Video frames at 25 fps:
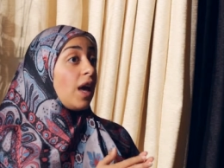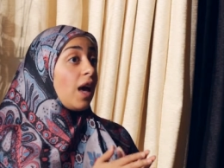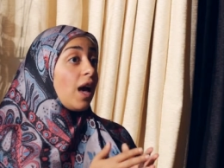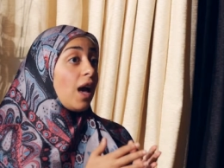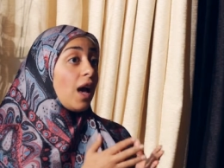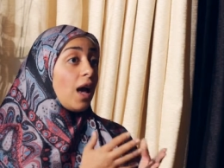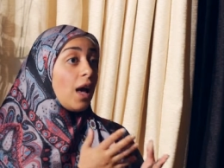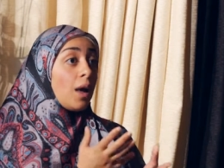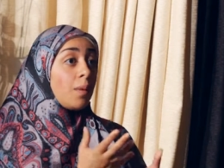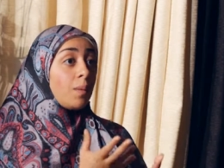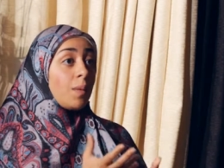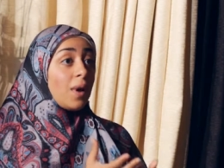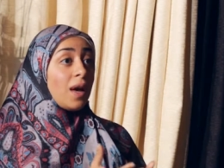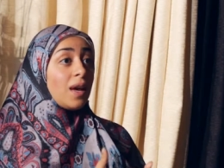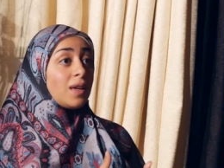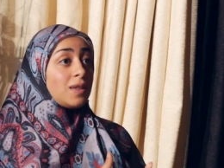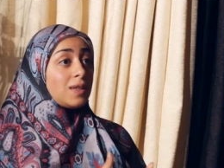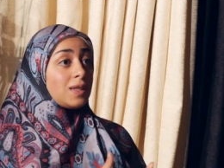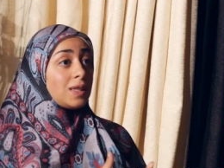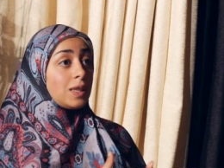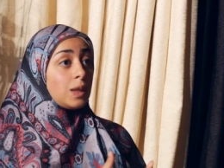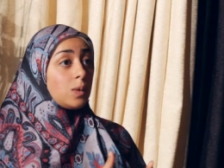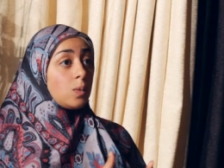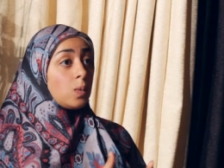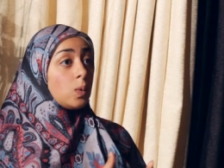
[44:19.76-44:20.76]

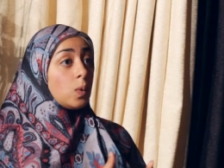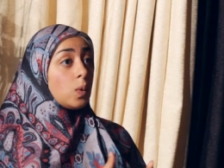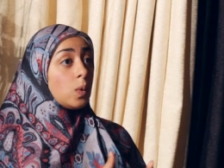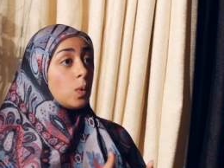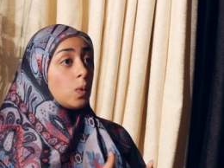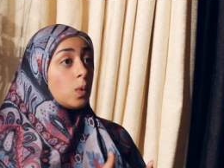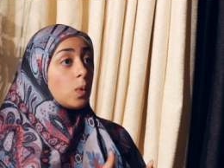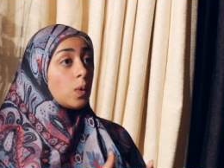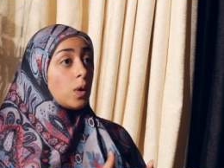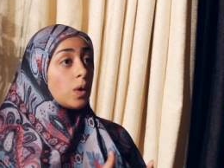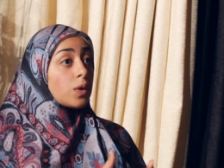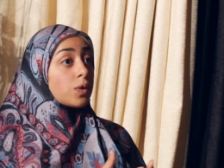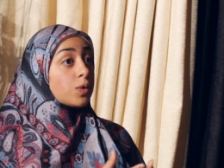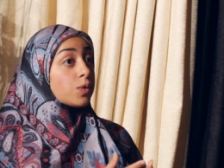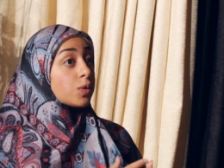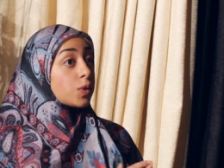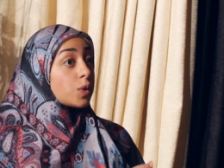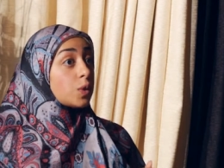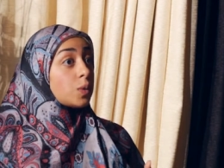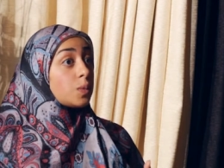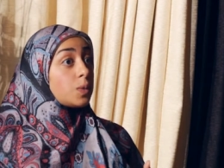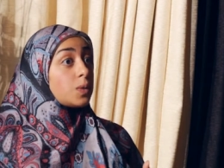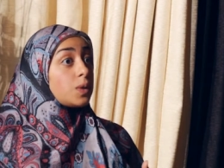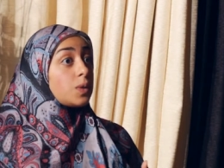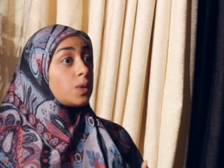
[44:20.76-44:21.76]
anti-war
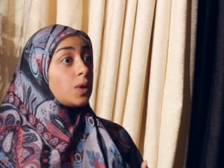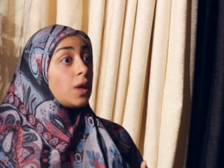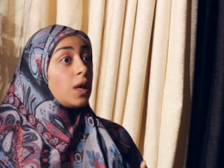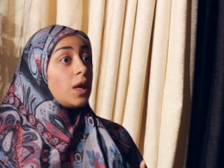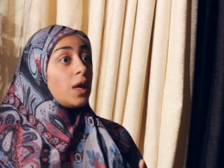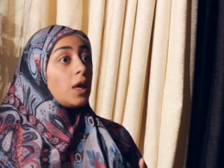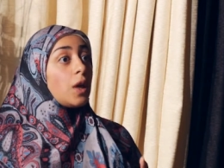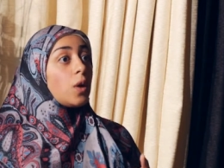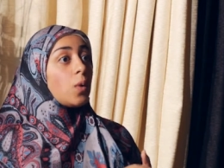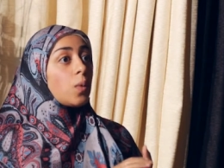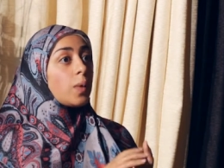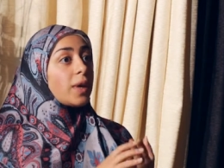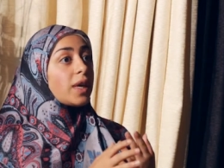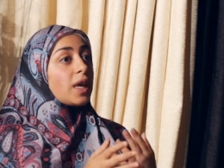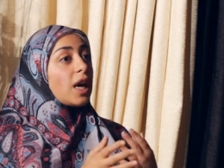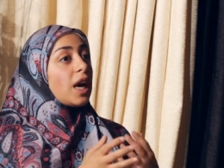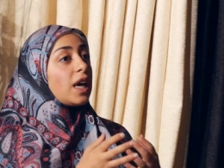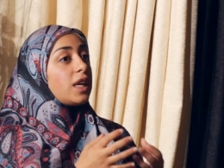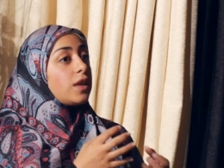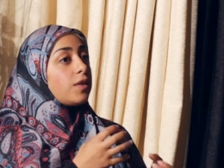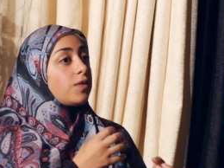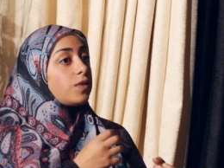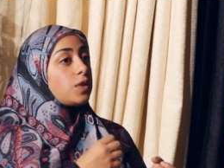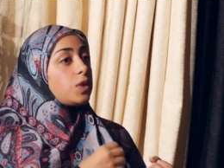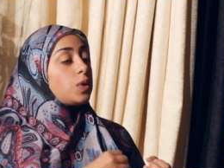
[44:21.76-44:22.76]
groups, we
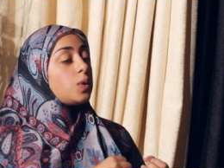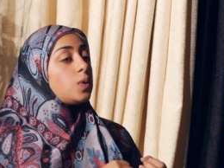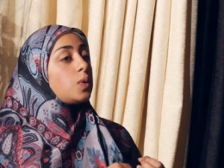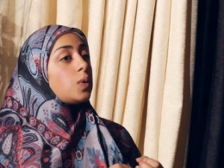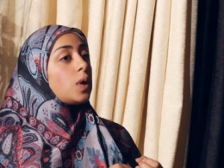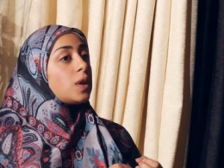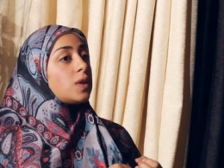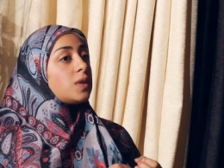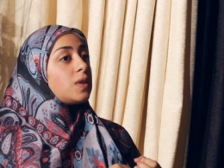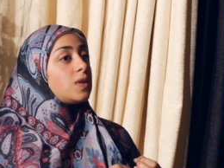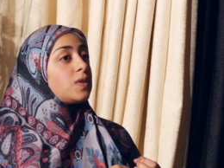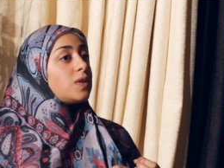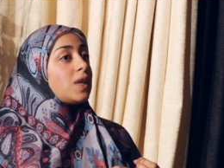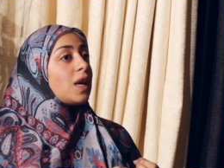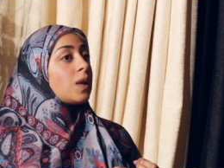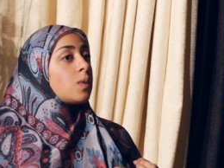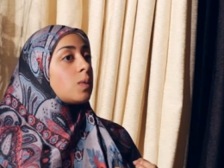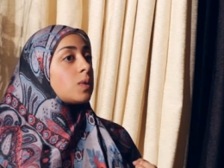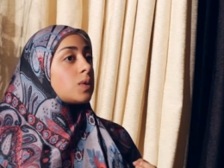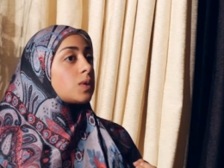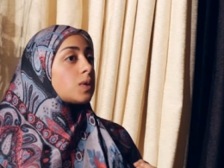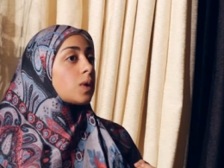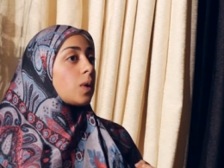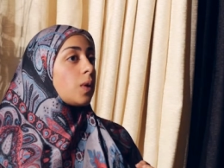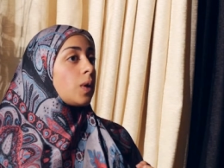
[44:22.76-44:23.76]
kind of do understand
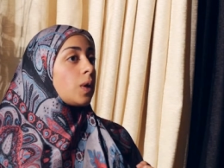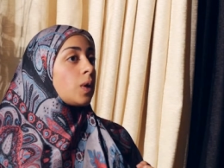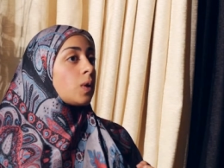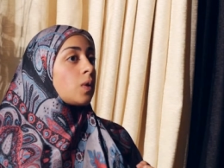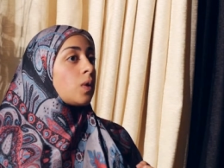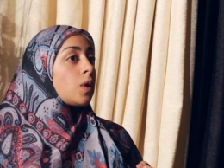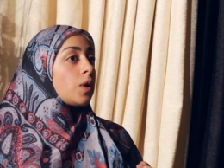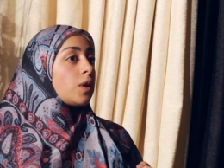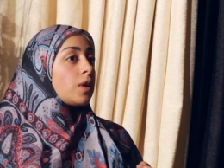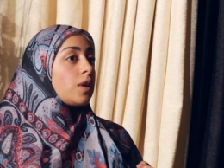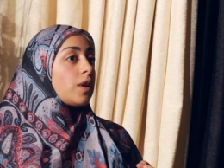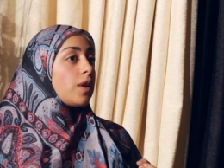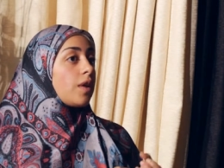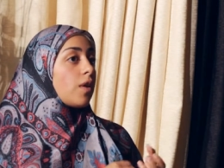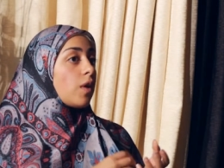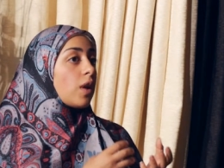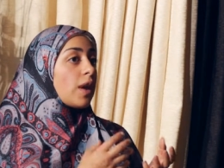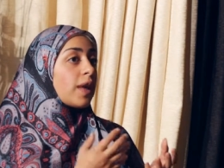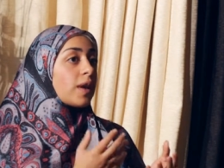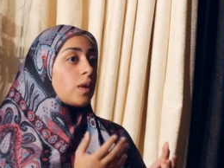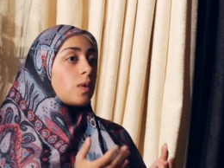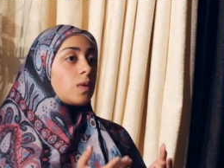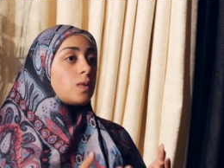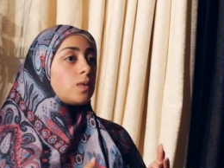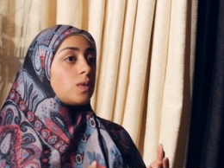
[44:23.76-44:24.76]
what's going on.
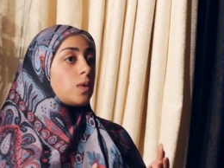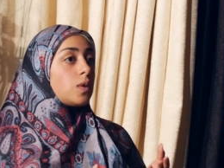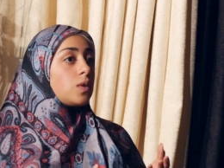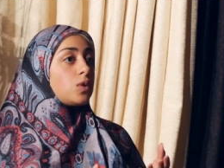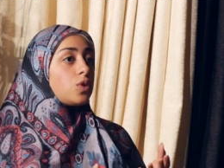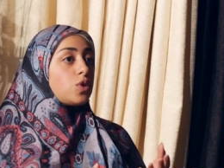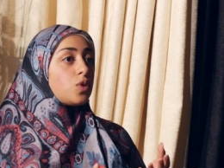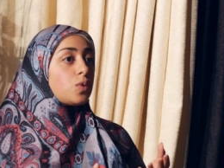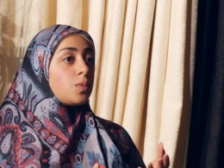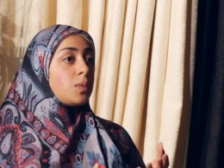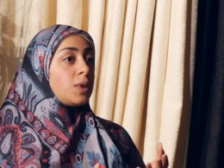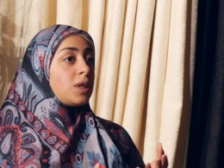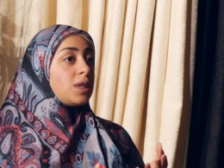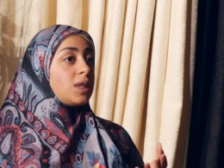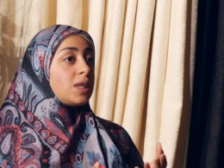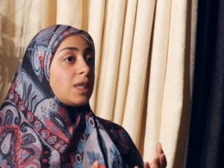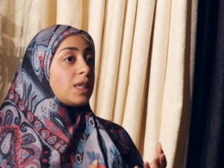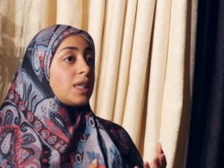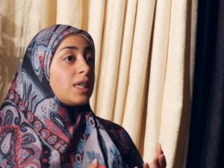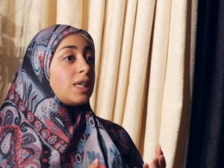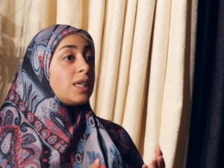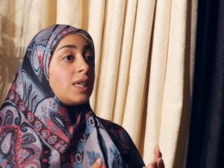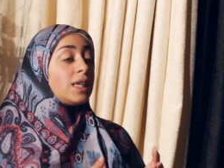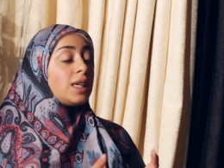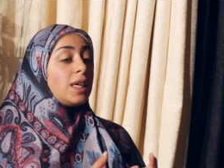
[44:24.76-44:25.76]
Like on social
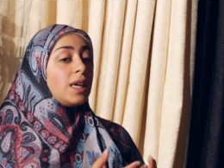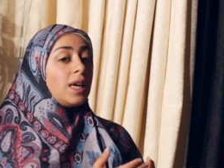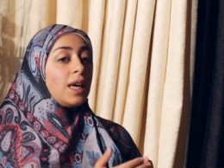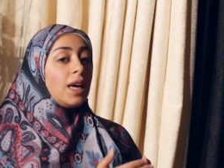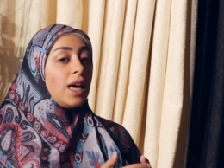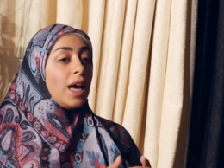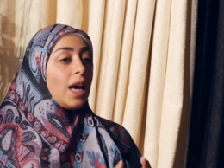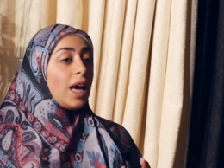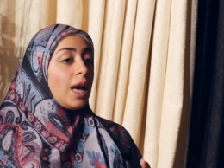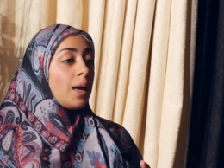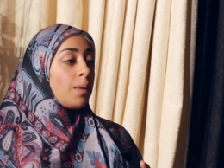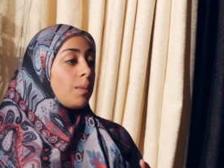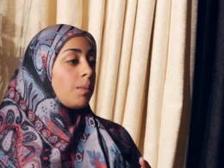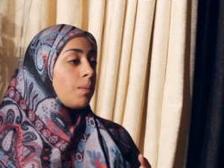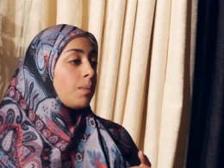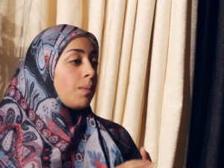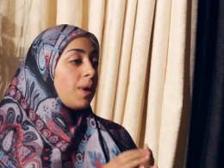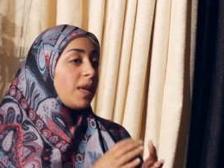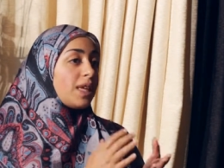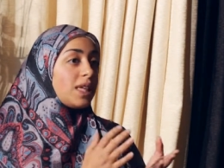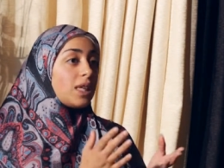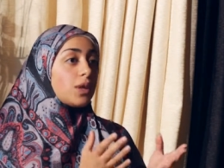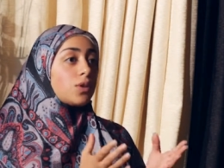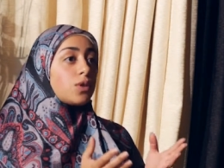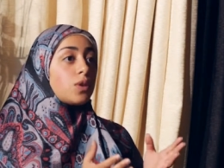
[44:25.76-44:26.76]
media,
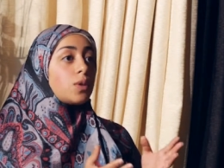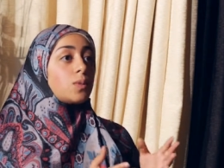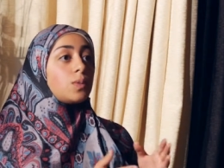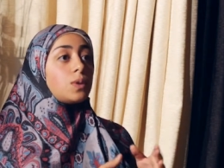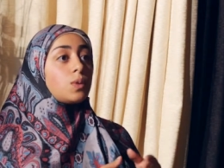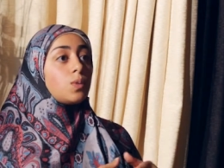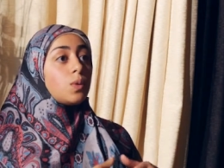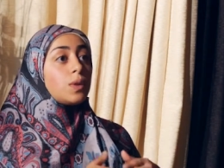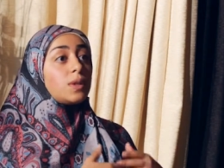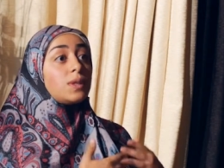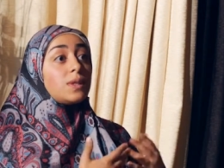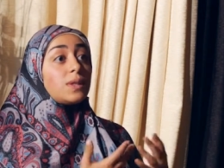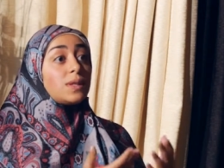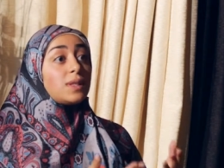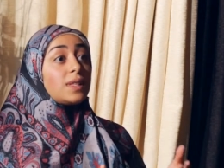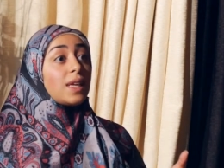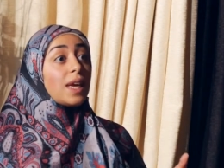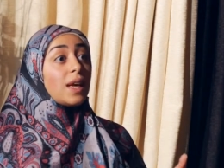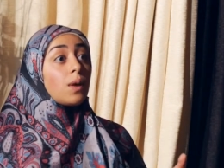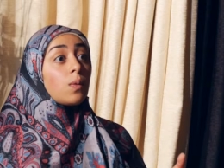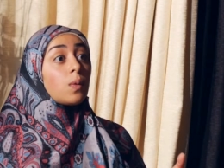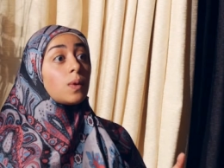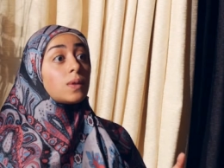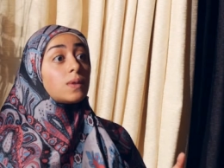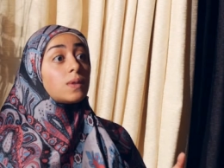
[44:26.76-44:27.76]
many groups would
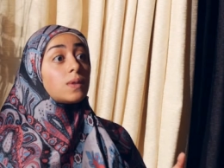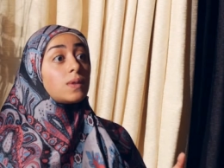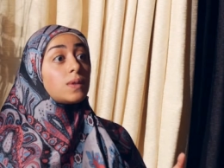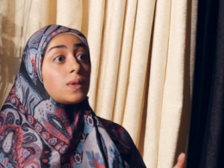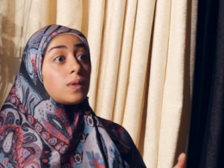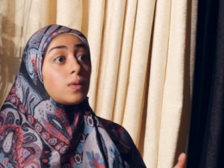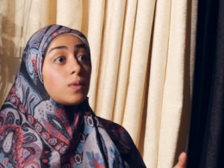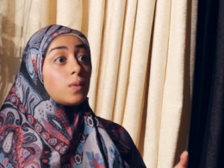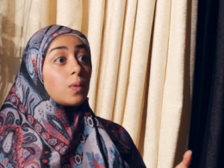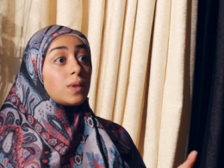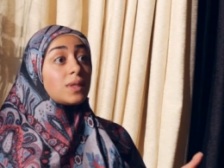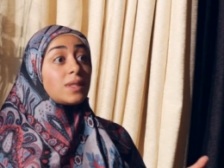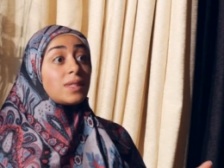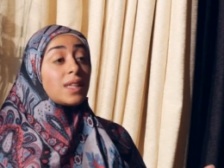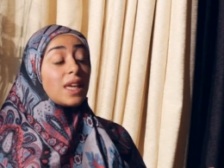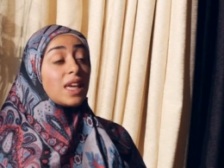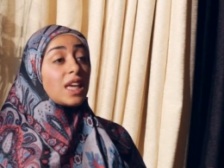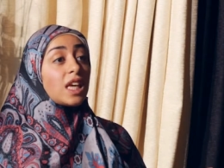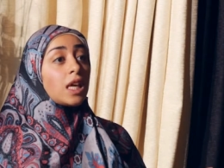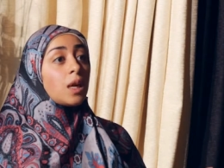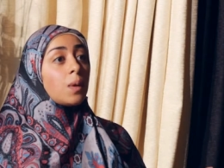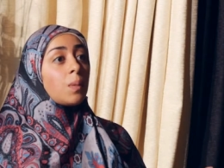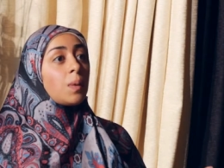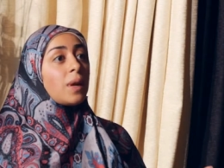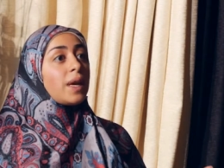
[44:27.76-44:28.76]
state what's
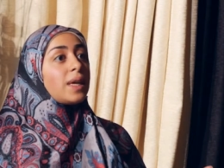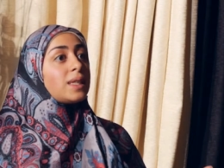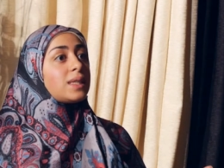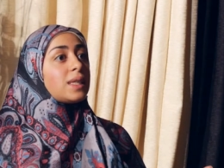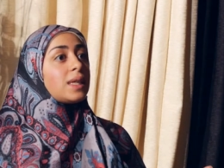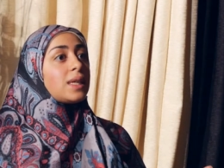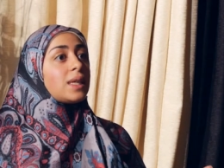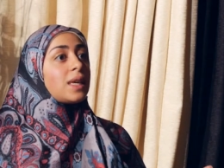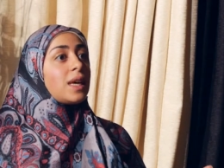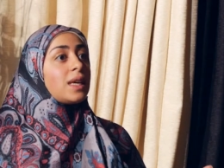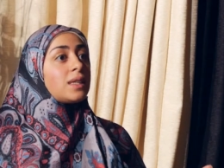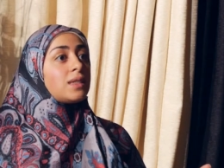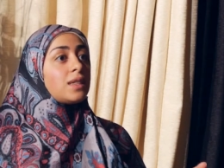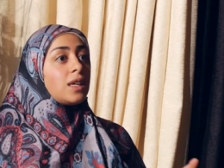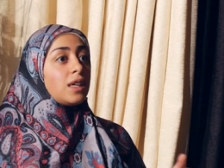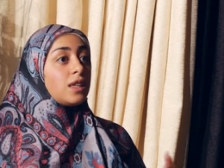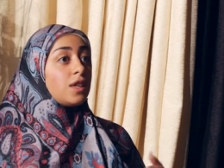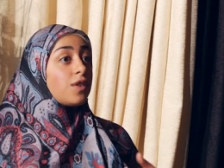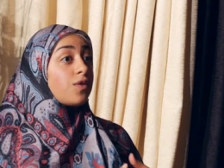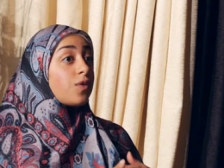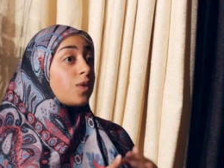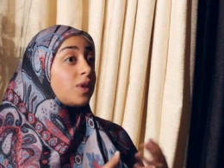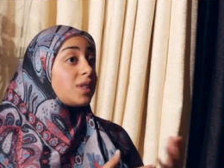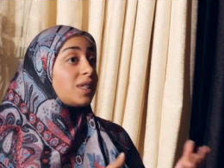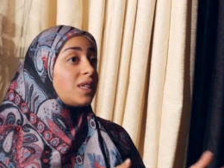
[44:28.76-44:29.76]
taking place in Gaza, and
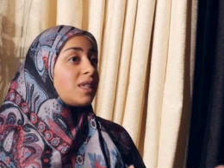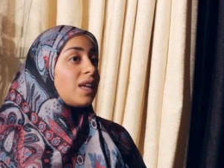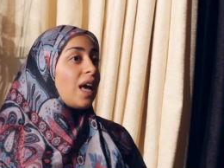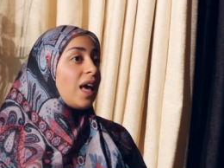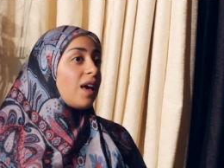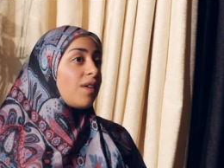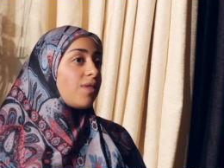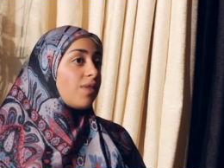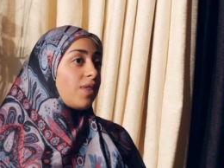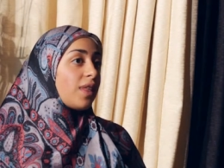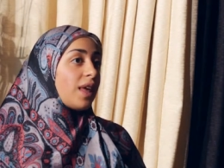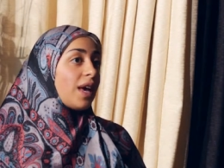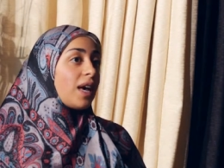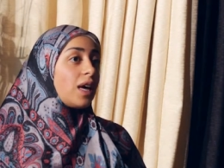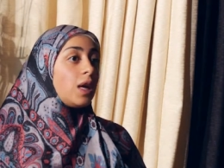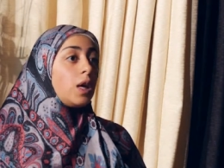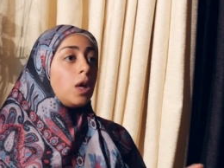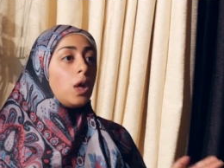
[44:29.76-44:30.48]
if we didn't have that,